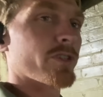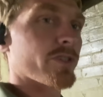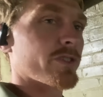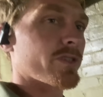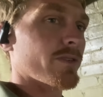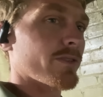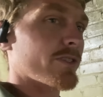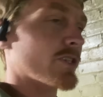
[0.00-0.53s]

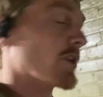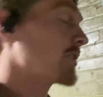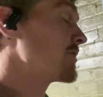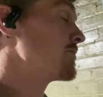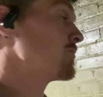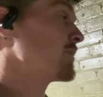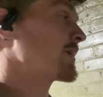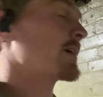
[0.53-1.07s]
just show
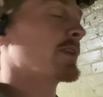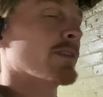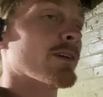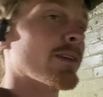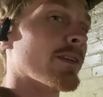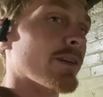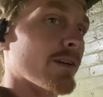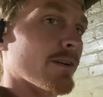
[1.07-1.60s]
you what I
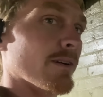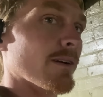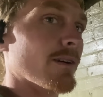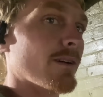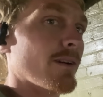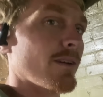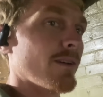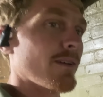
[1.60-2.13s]
did here.
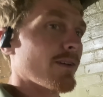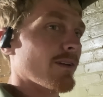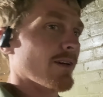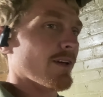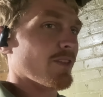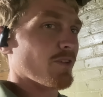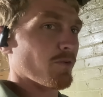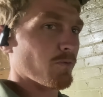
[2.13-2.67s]

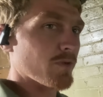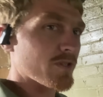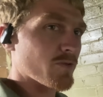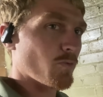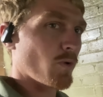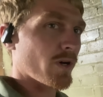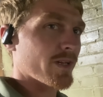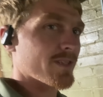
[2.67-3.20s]
And there was
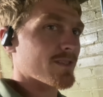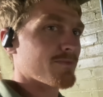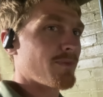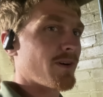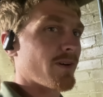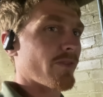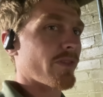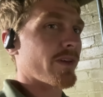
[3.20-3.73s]
one
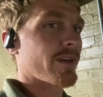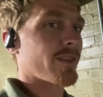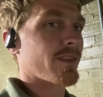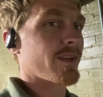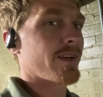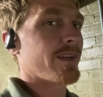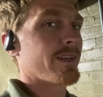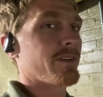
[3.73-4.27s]
small thing
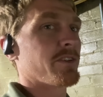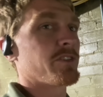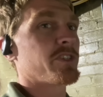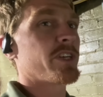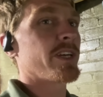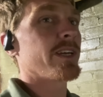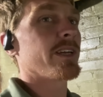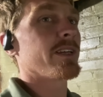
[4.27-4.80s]
that I needed to
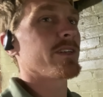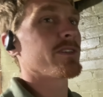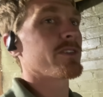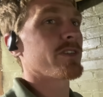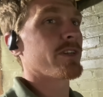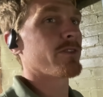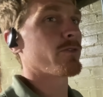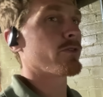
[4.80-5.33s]
change
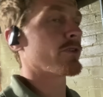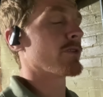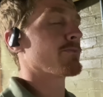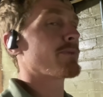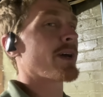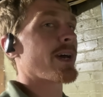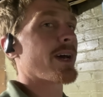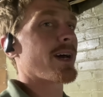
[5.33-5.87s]
in order to
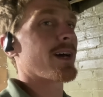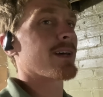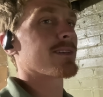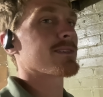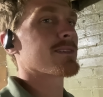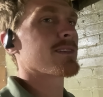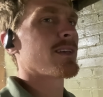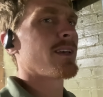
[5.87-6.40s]

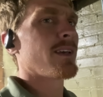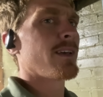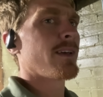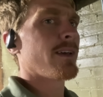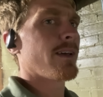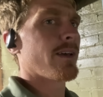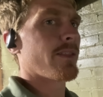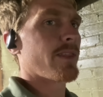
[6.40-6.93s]
pass,
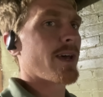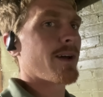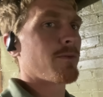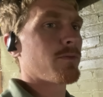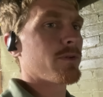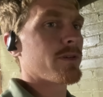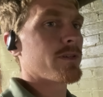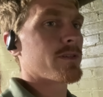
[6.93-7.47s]
and that
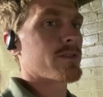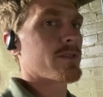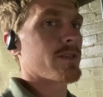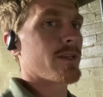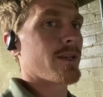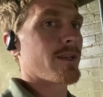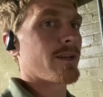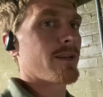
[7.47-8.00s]
was
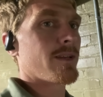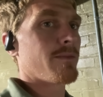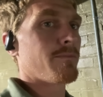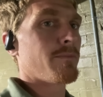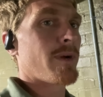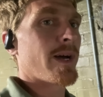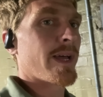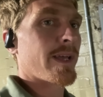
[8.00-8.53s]
in
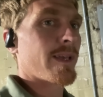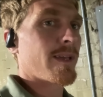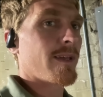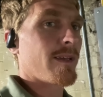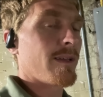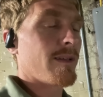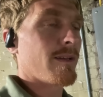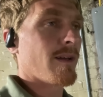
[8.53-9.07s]
my
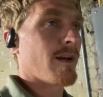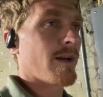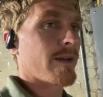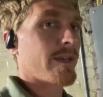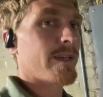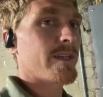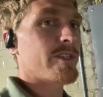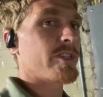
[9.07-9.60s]
uh,
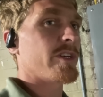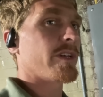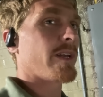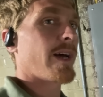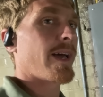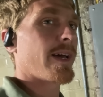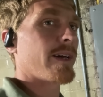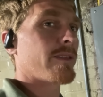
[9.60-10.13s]
kitchen,
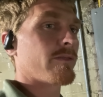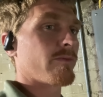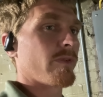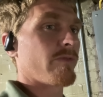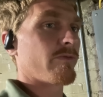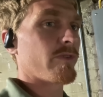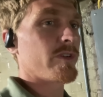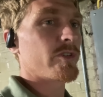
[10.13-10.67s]
I had the
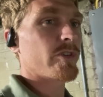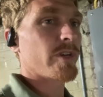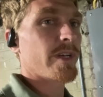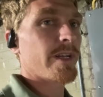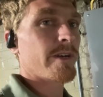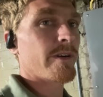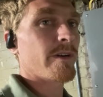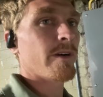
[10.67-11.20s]

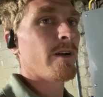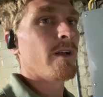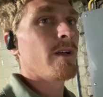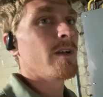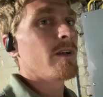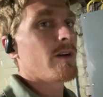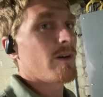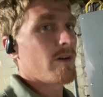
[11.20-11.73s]
refrigerator
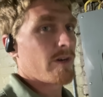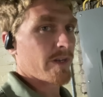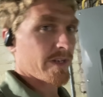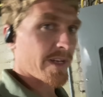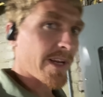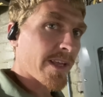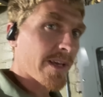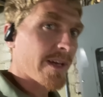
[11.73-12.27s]
on a
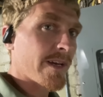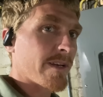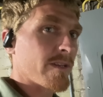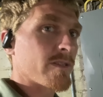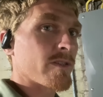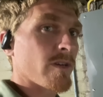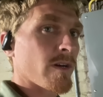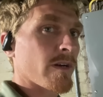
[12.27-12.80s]

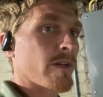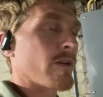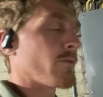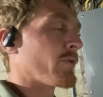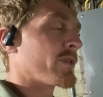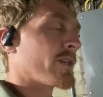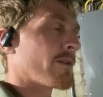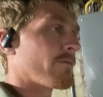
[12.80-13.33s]
dedicated circuit,
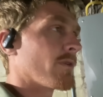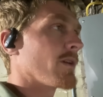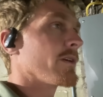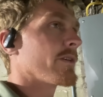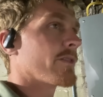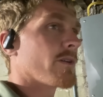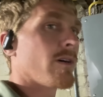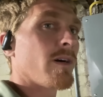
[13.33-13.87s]
which I really
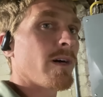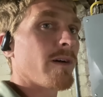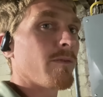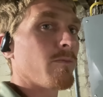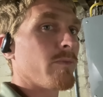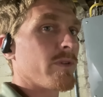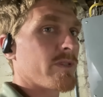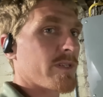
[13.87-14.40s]
thought
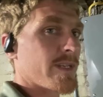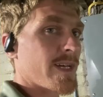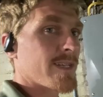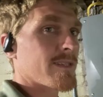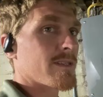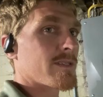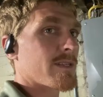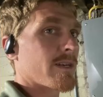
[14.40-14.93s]
was
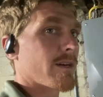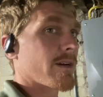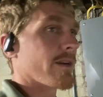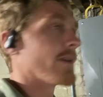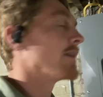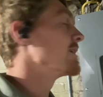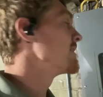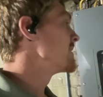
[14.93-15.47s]
necessary.